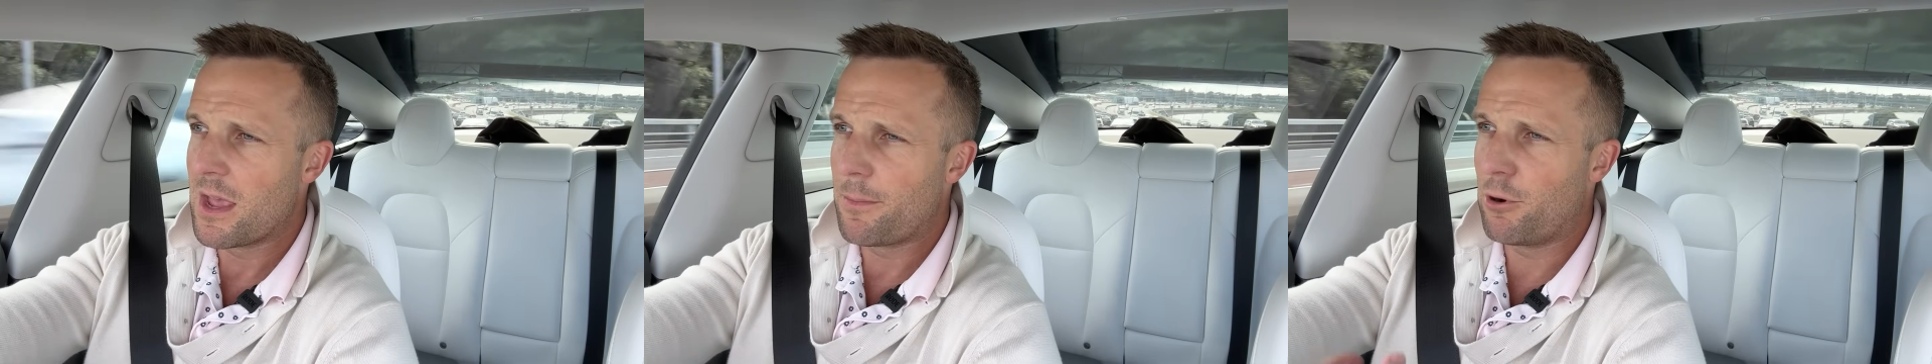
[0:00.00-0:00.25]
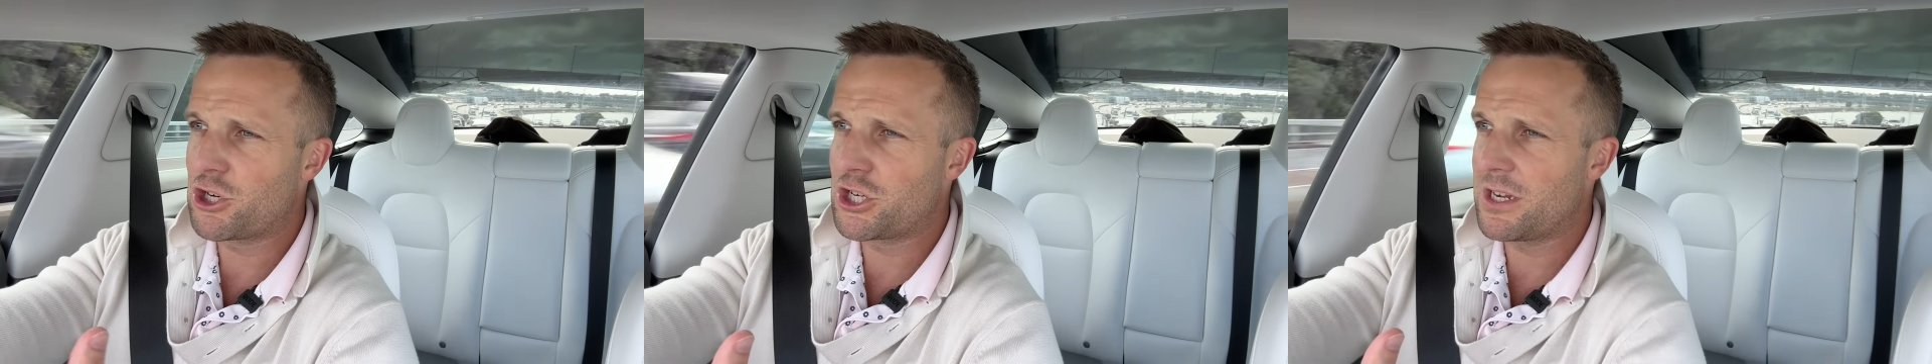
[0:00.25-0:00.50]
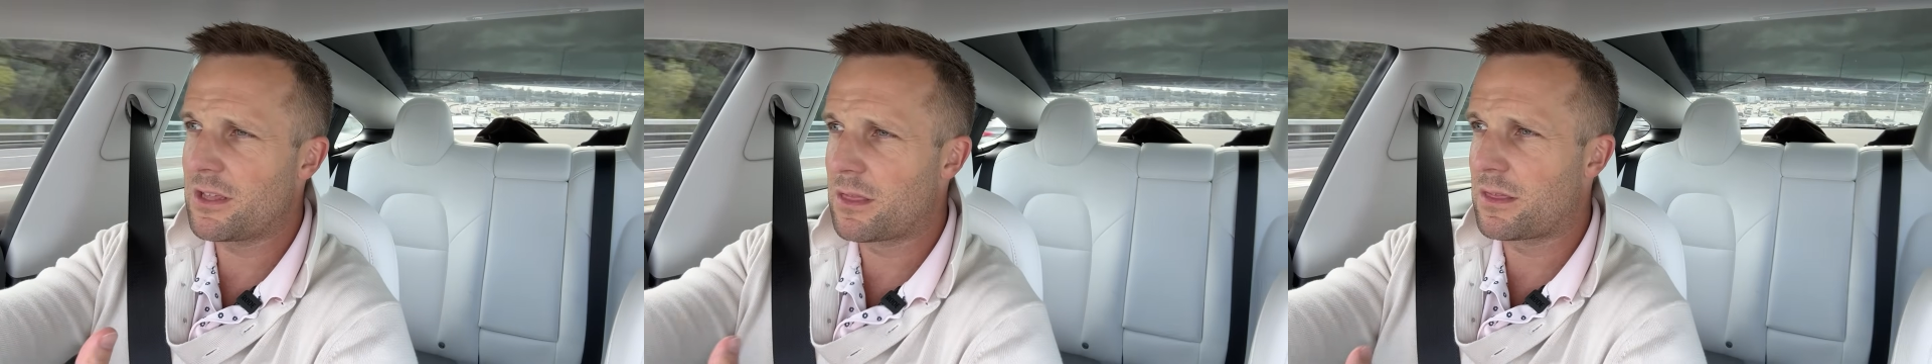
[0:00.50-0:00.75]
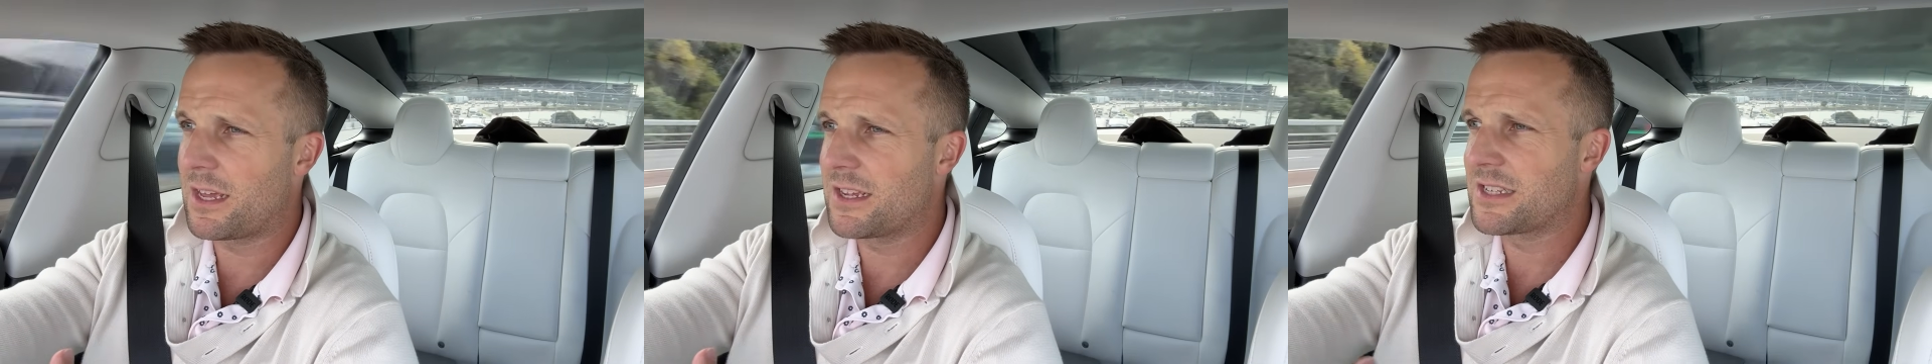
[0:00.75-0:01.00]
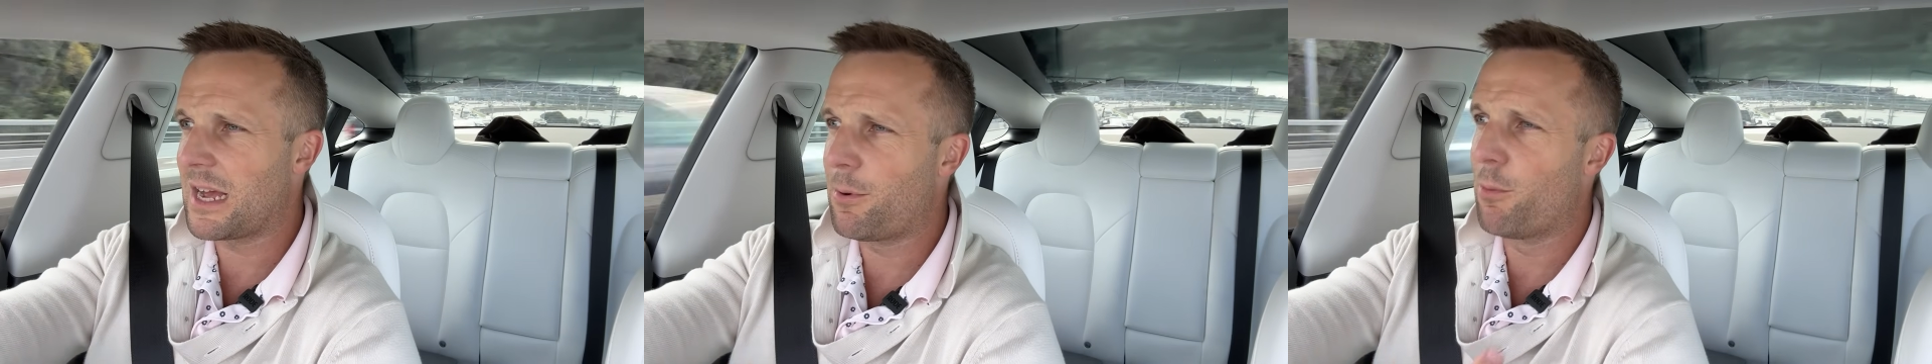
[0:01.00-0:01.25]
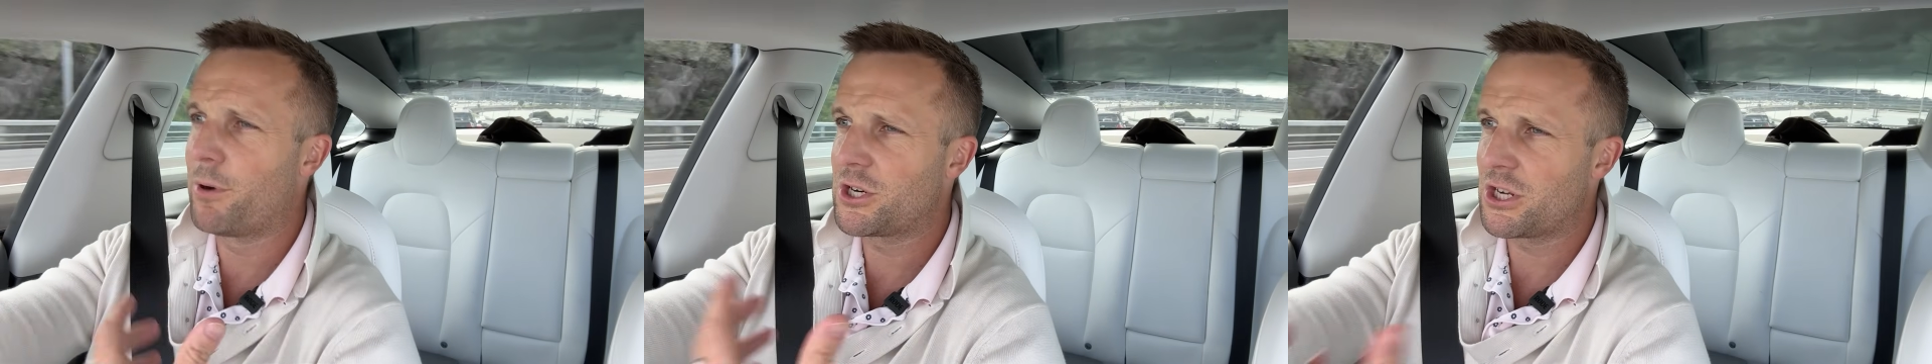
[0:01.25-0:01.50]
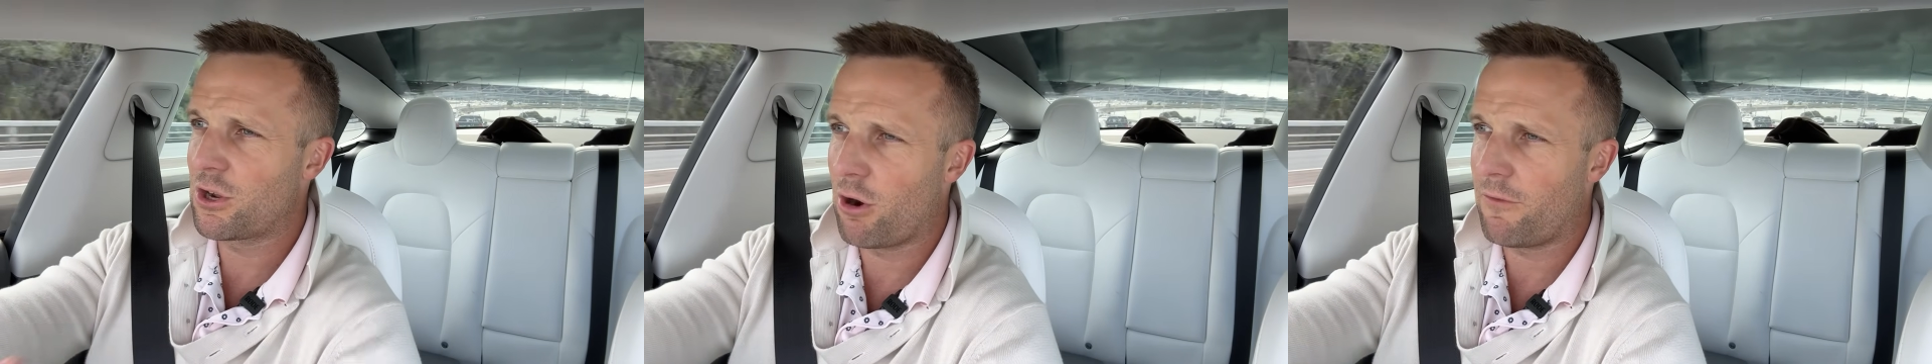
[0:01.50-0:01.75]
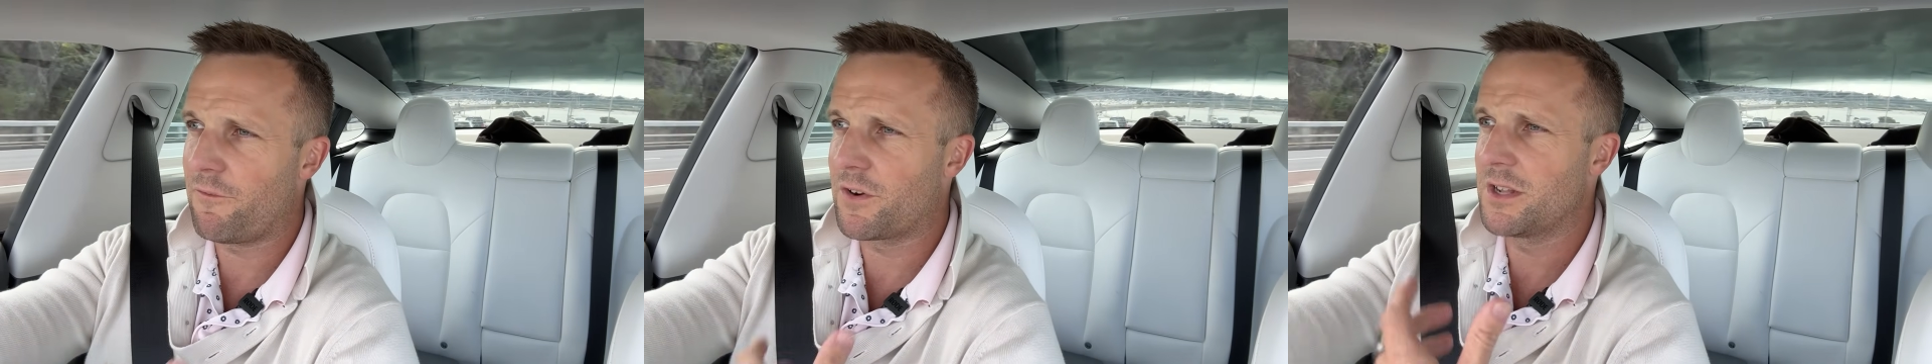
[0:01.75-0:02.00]
pushing things up or pushing
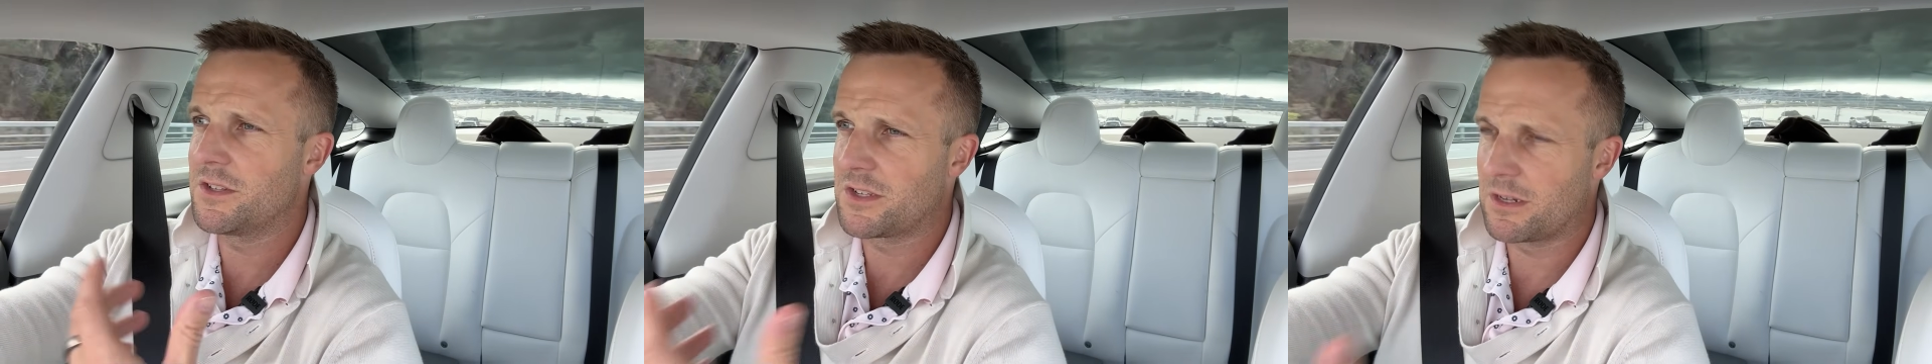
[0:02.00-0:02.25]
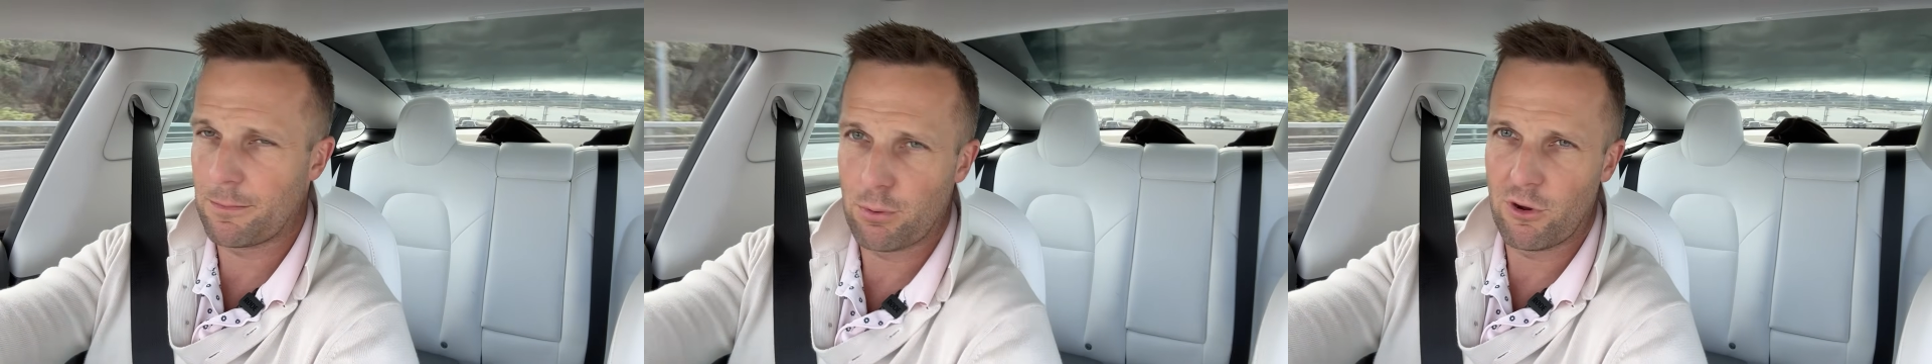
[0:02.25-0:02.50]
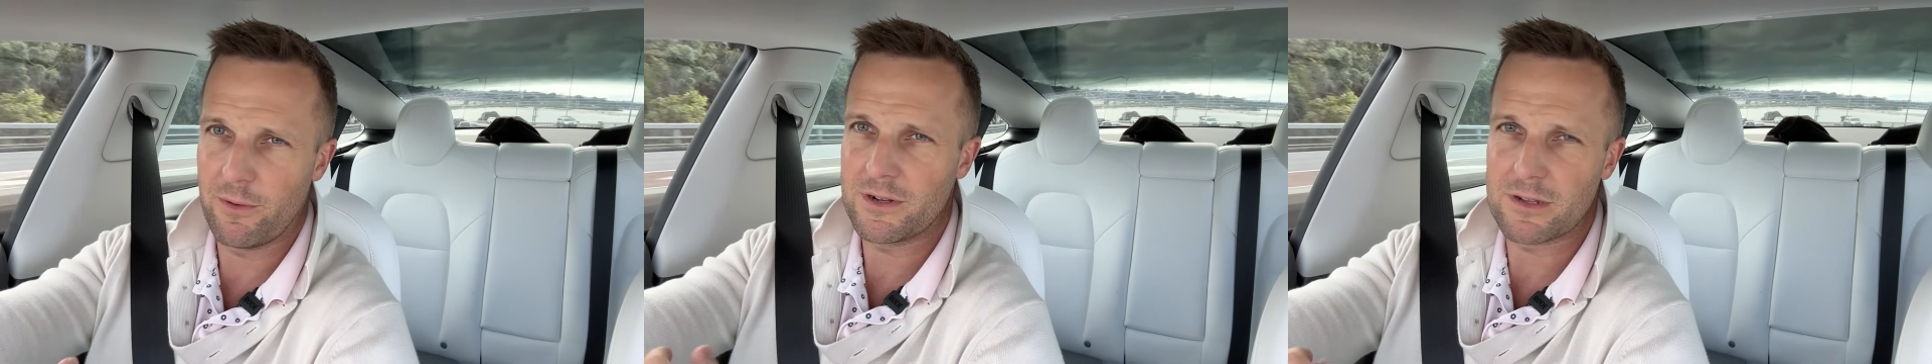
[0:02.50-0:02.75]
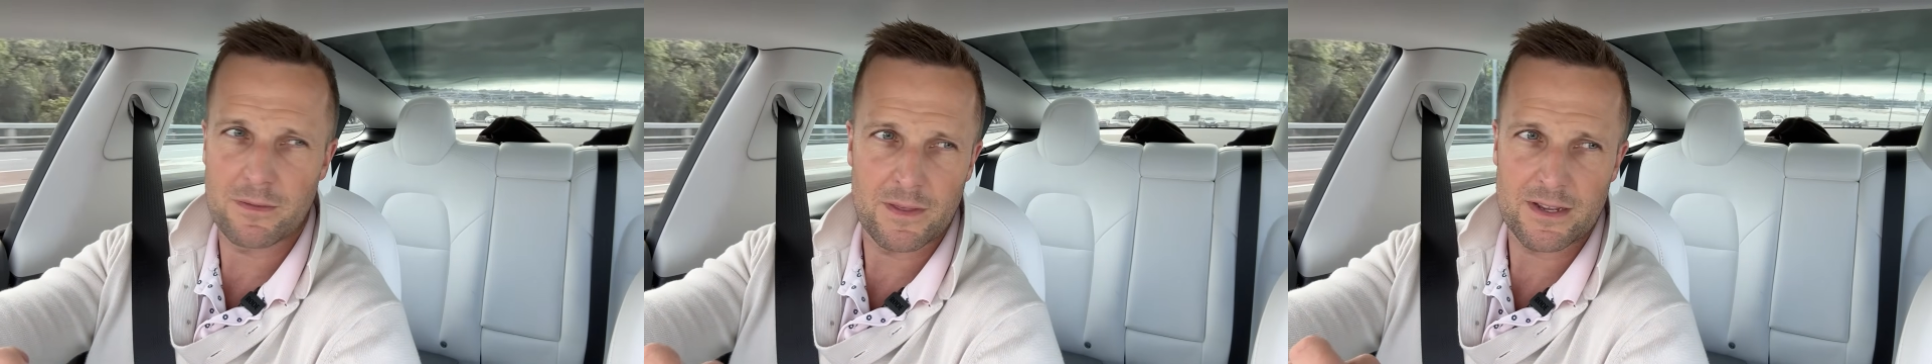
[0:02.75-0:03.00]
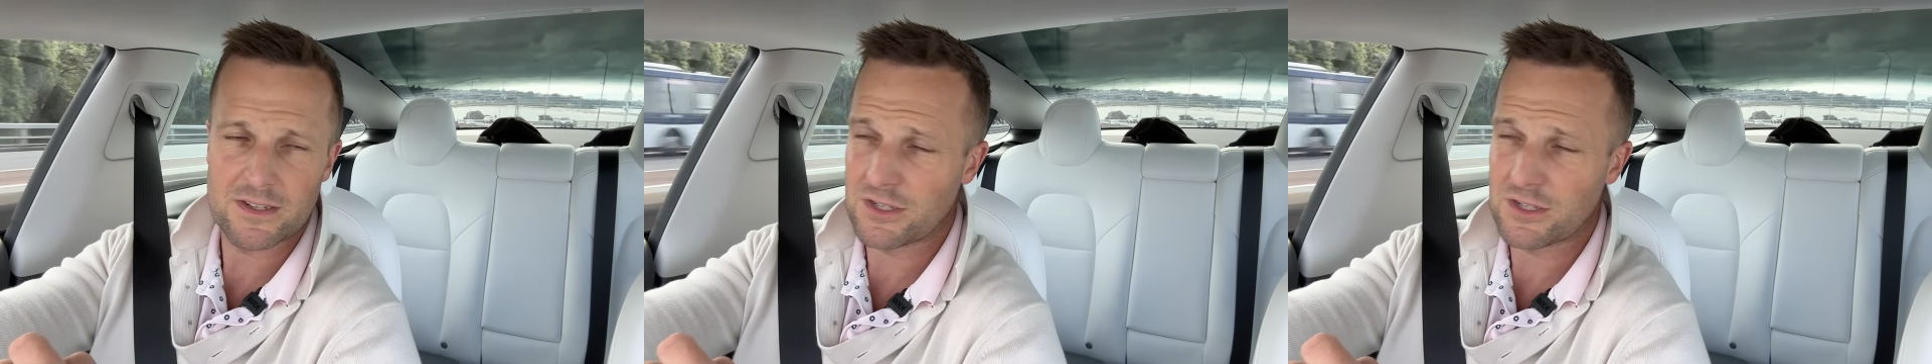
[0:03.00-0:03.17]
confidence and employment and things.